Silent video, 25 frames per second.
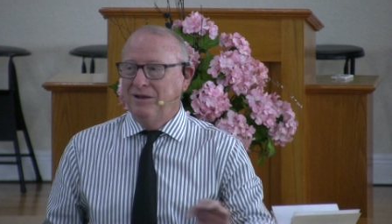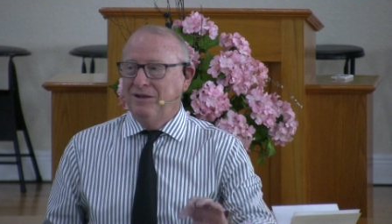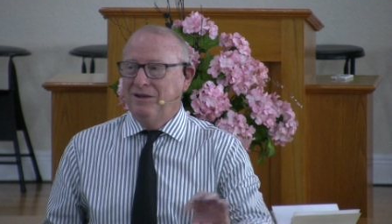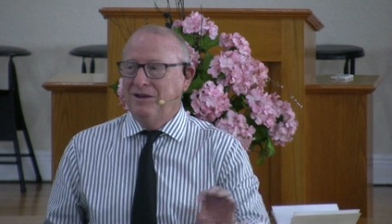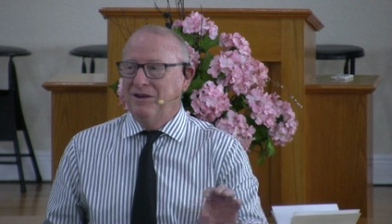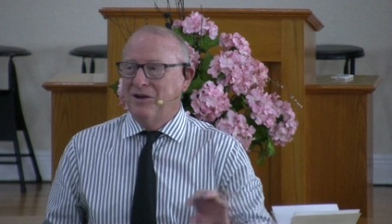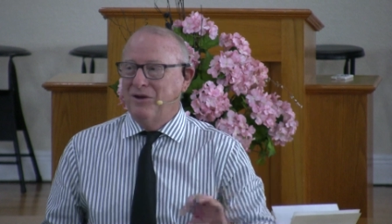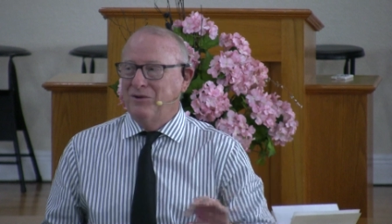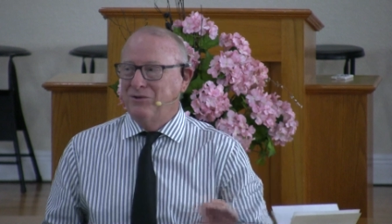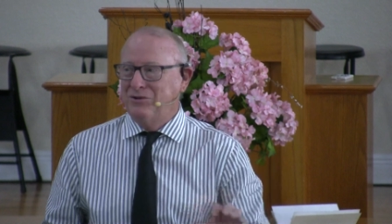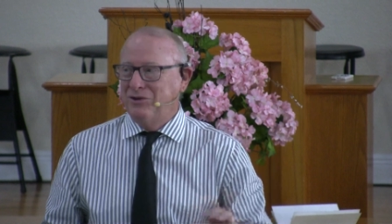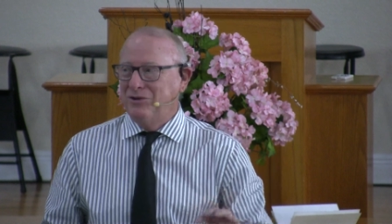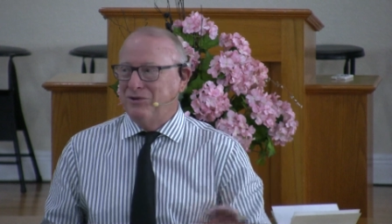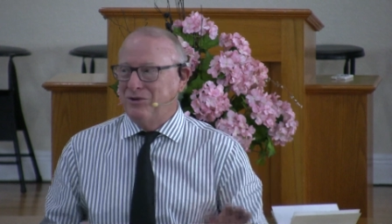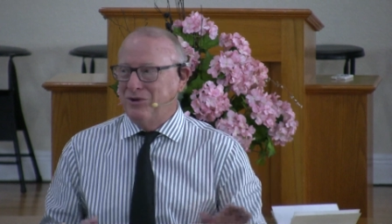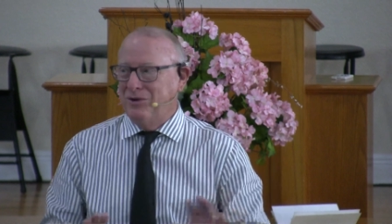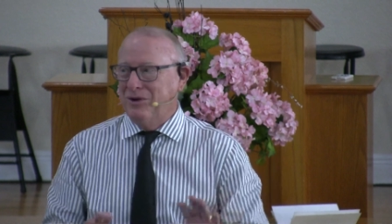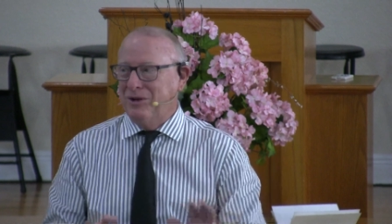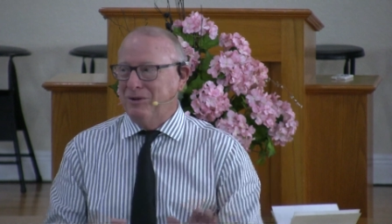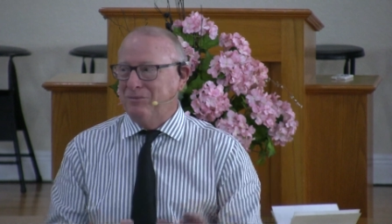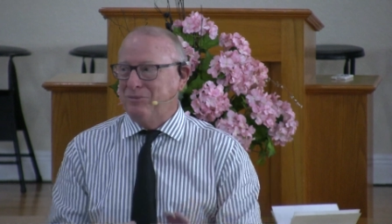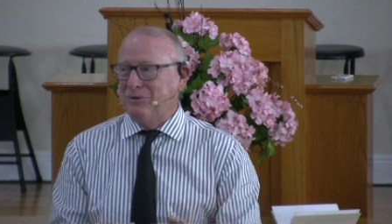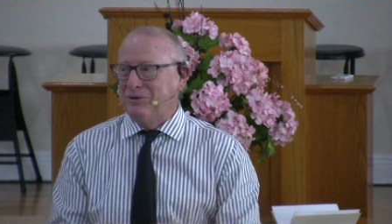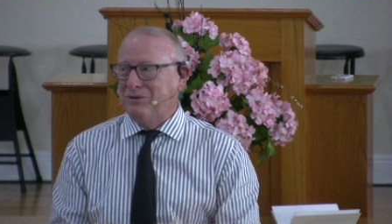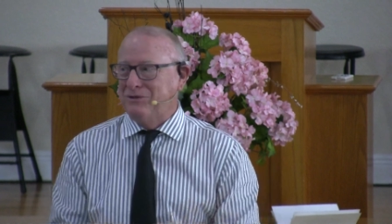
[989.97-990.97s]
you know, just go
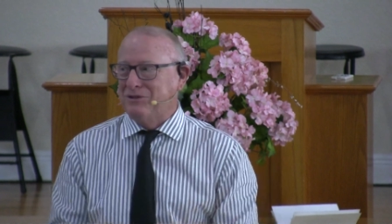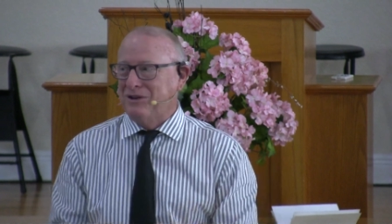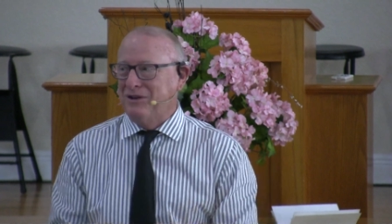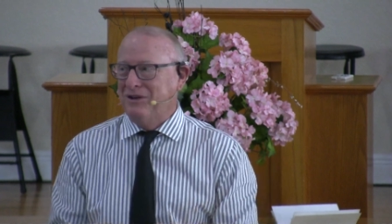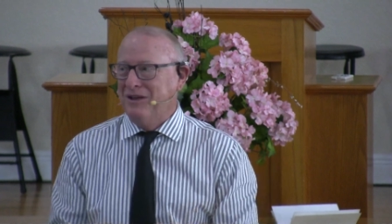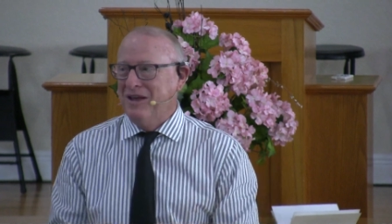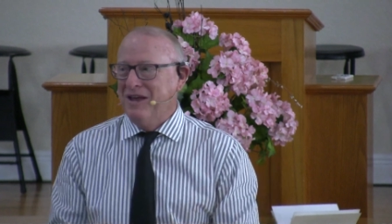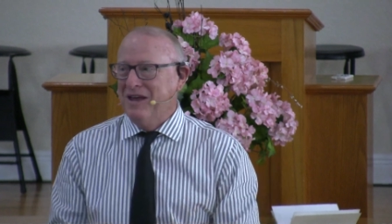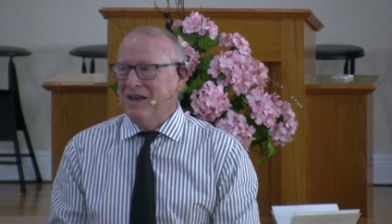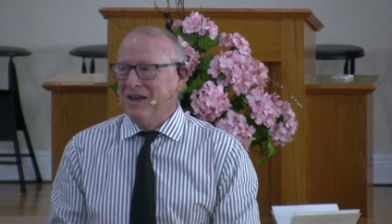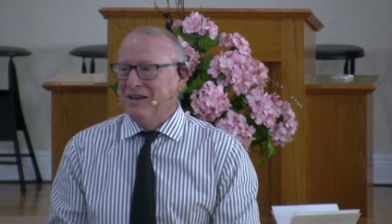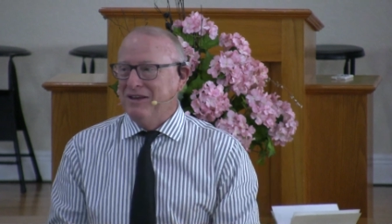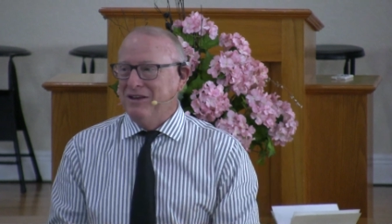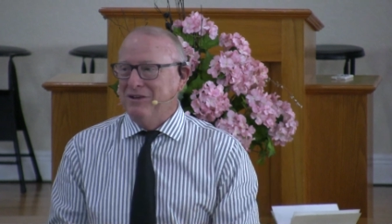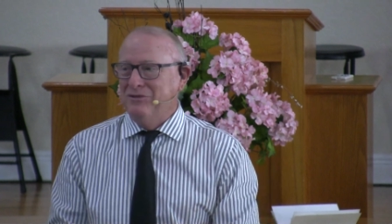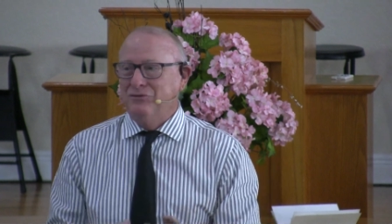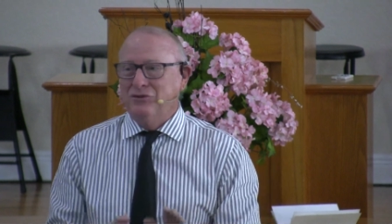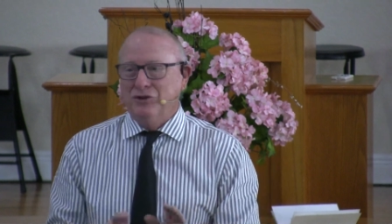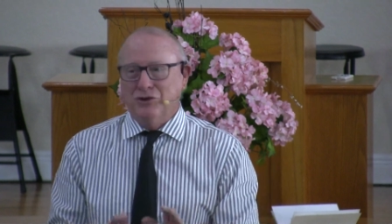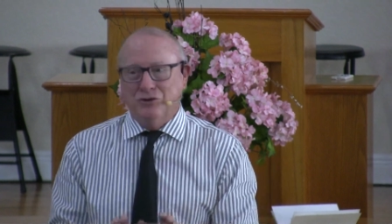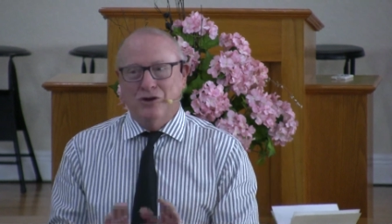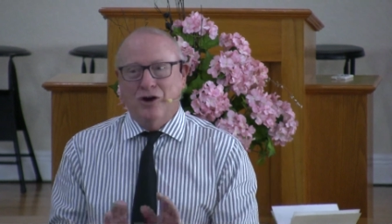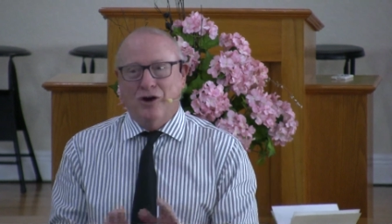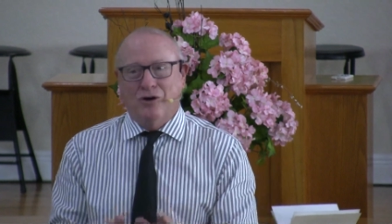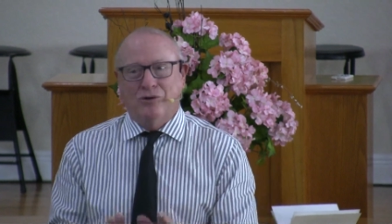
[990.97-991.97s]
ahead and put salt. You
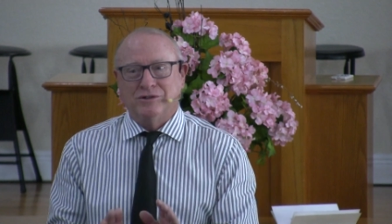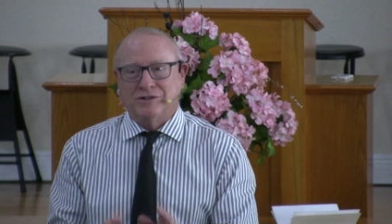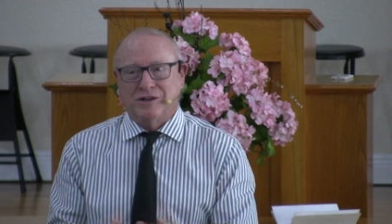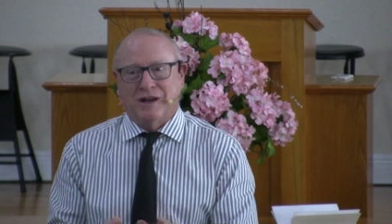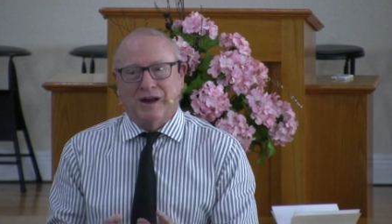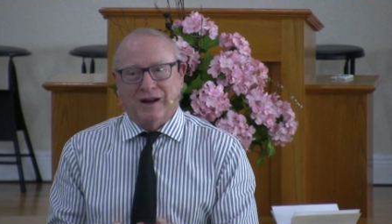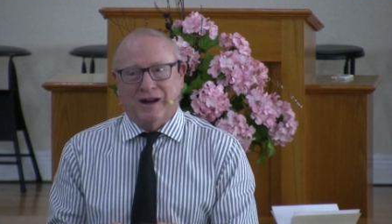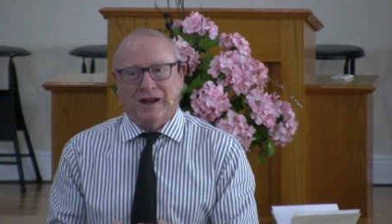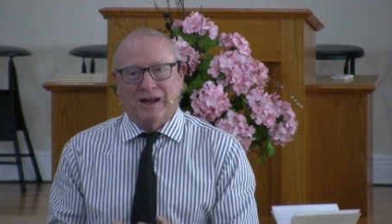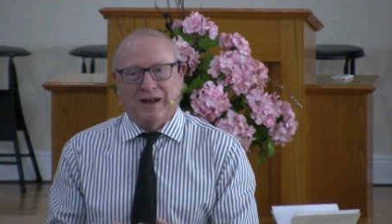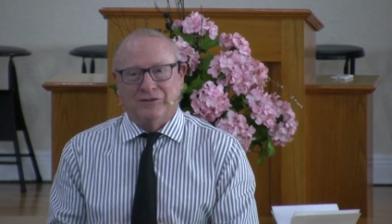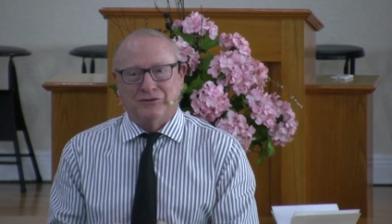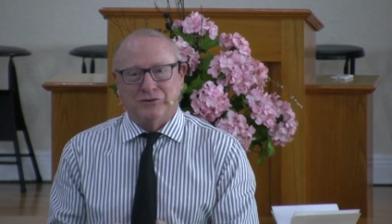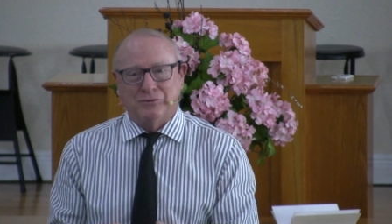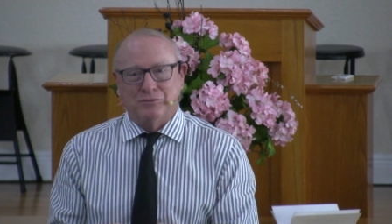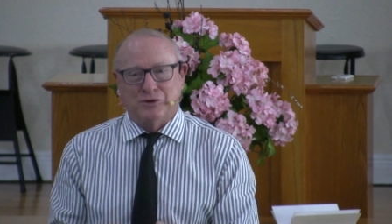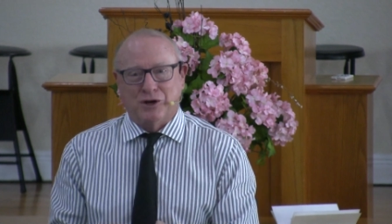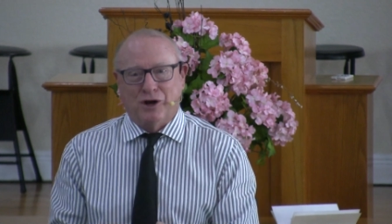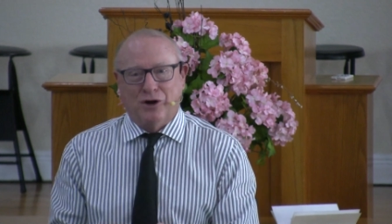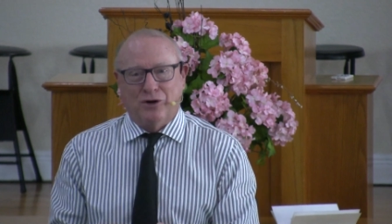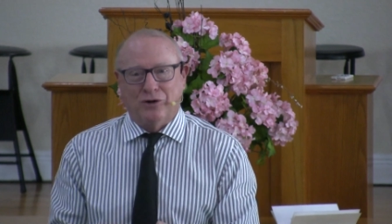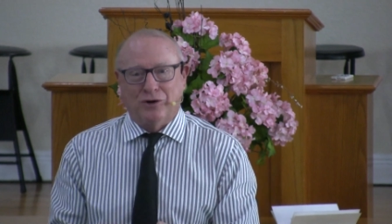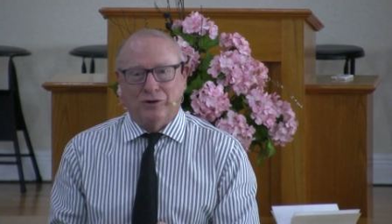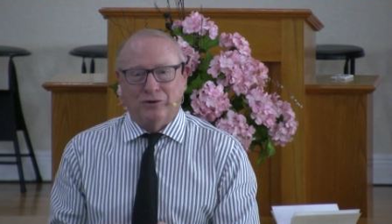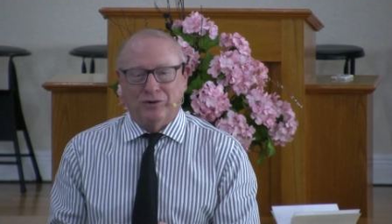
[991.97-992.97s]
you know it's got to have some
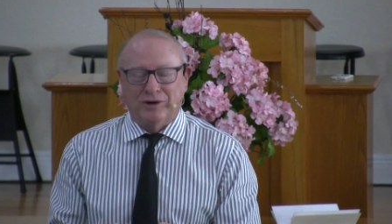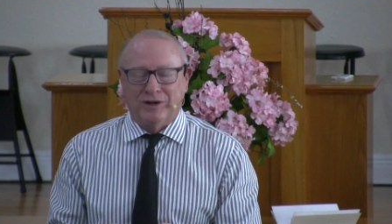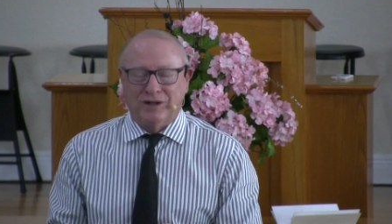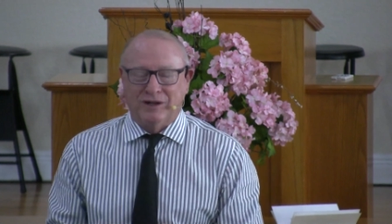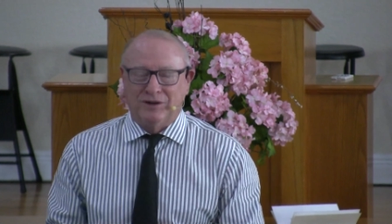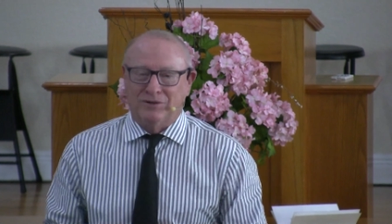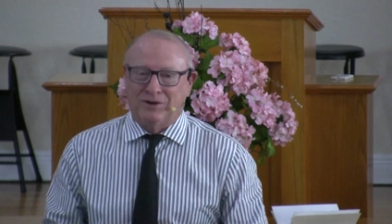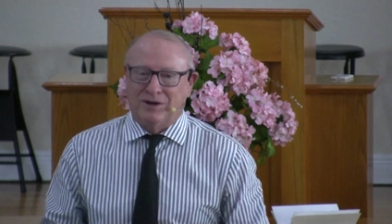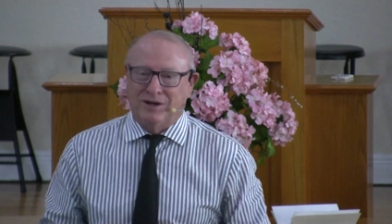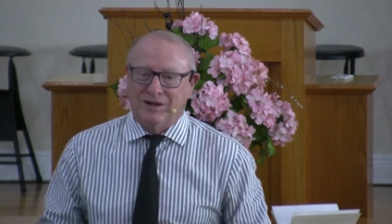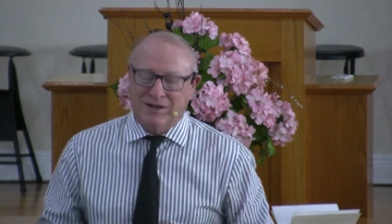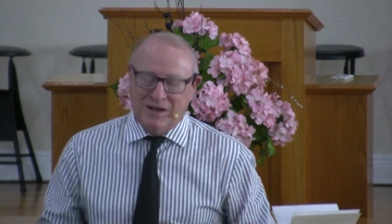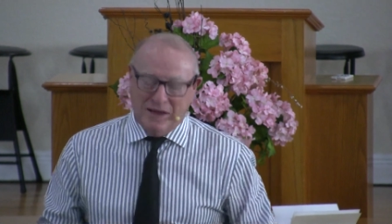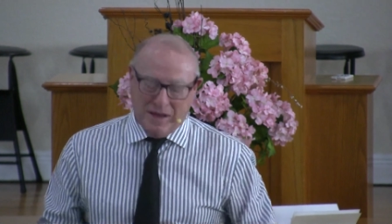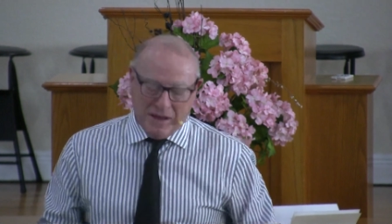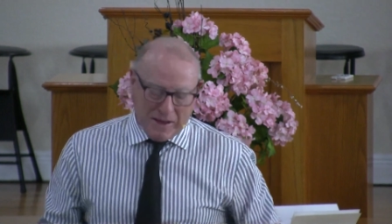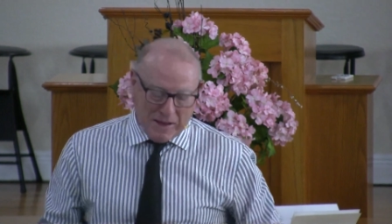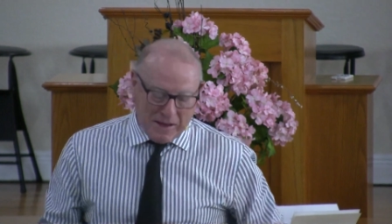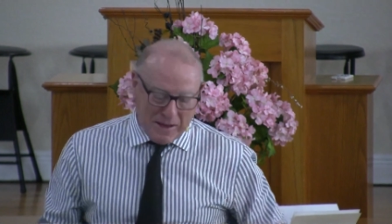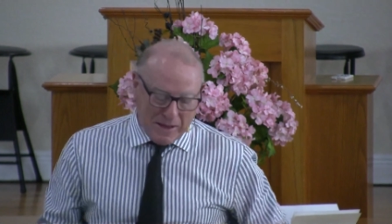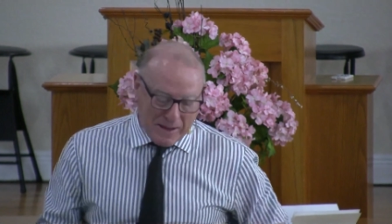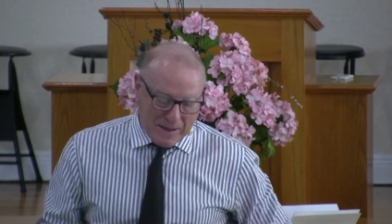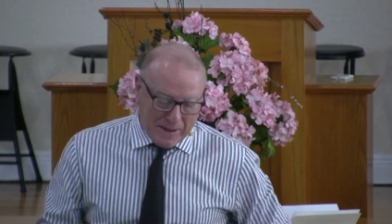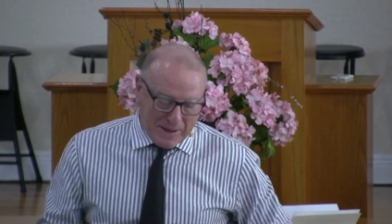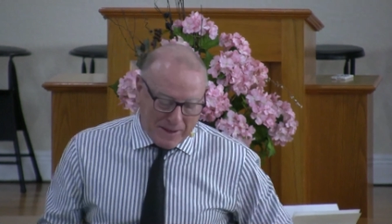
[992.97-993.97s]
salt on it anyway."
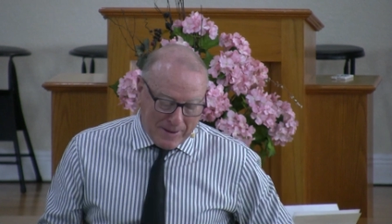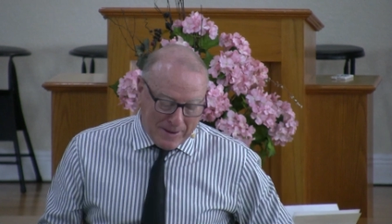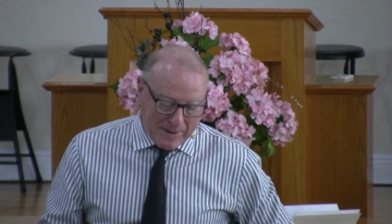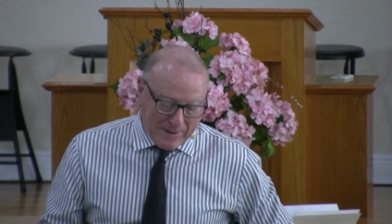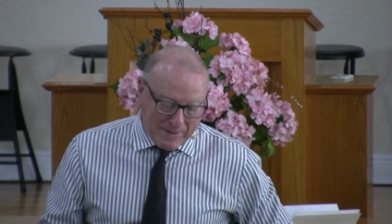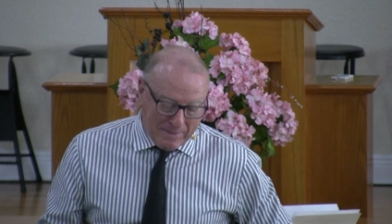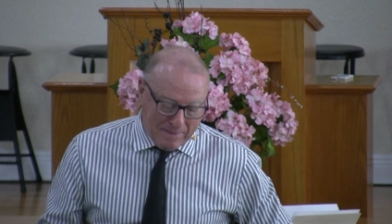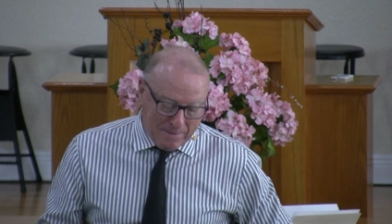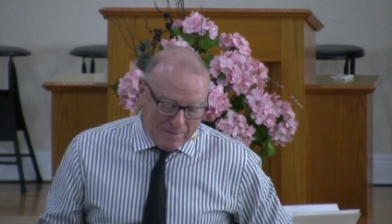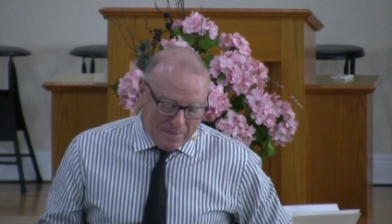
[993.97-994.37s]
Um,